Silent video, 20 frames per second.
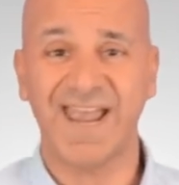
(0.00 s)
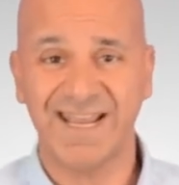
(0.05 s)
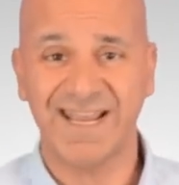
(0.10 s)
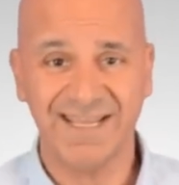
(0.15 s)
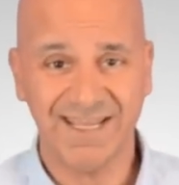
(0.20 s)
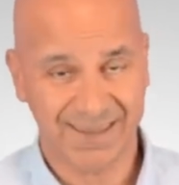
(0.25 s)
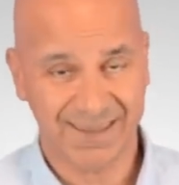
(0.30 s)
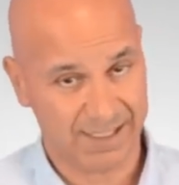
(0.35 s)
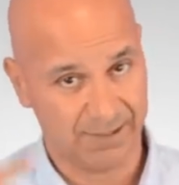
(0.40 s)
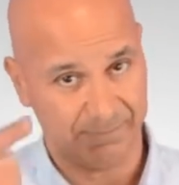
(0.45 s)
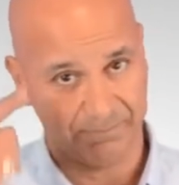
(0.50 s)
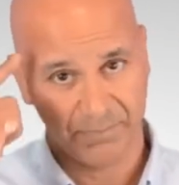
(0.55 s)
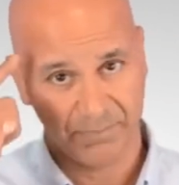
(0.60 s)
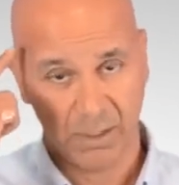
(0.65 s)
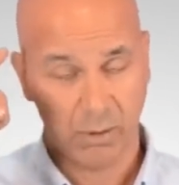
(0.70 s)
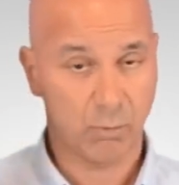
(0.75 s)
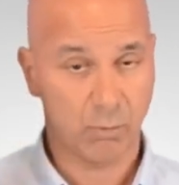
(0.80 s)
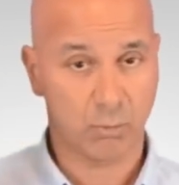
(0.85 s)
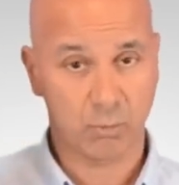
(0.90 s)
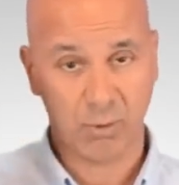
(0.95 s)
anything.
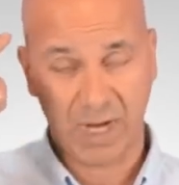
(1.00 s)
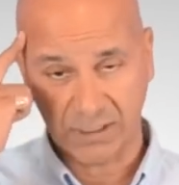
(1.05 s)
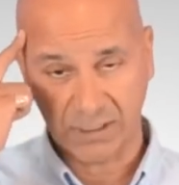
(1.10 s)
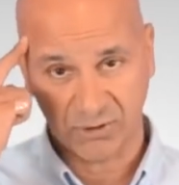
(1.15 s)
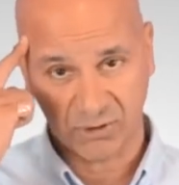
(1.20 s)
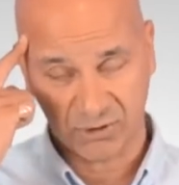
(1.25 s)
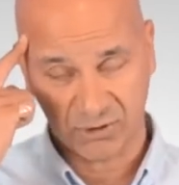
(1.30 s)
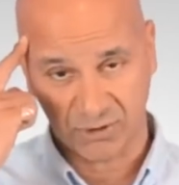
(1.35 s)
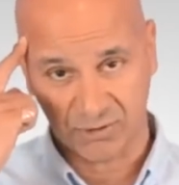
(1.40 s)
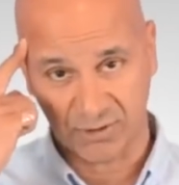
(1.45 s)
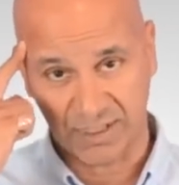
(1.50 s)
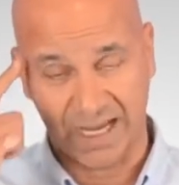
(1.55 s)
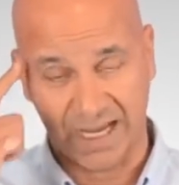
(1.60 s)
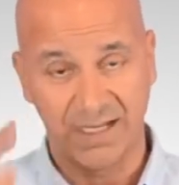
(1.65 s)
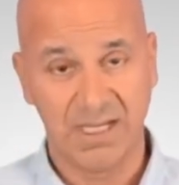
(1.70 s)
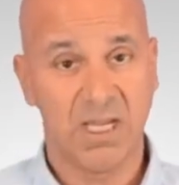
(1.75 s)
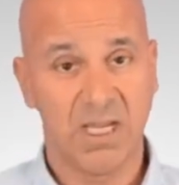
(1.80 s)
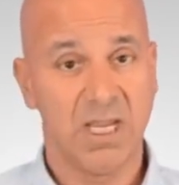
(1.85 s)
Register that.